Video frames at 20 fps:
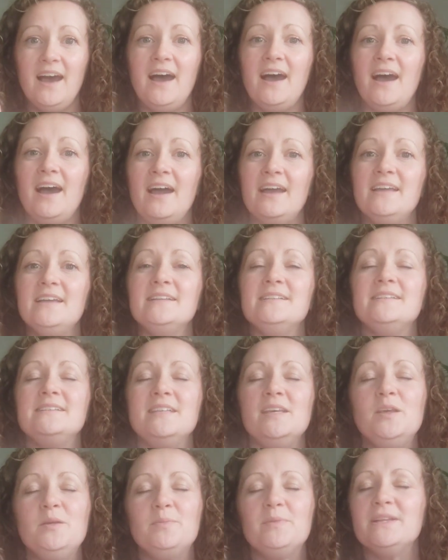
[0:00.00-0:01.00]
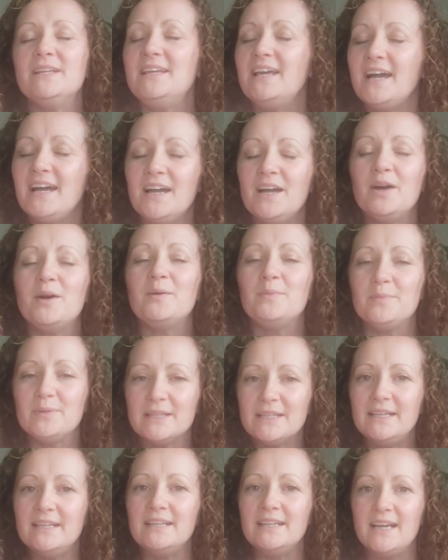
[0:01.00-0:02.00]
I deeply and
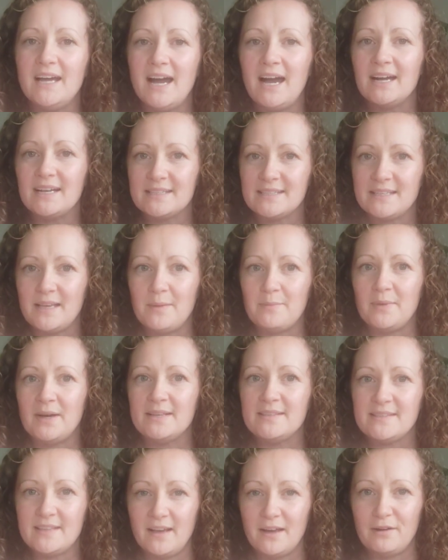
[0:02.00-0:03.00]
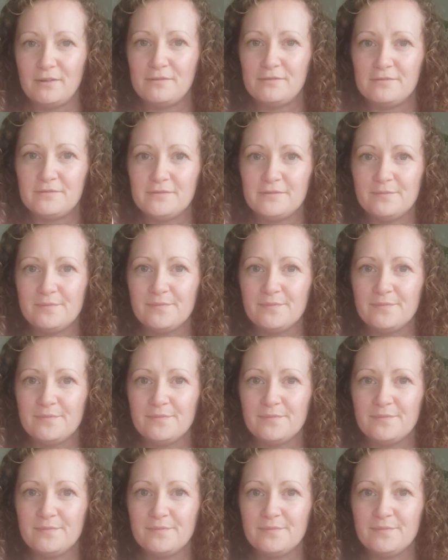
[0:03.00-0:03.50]
completely accept myself.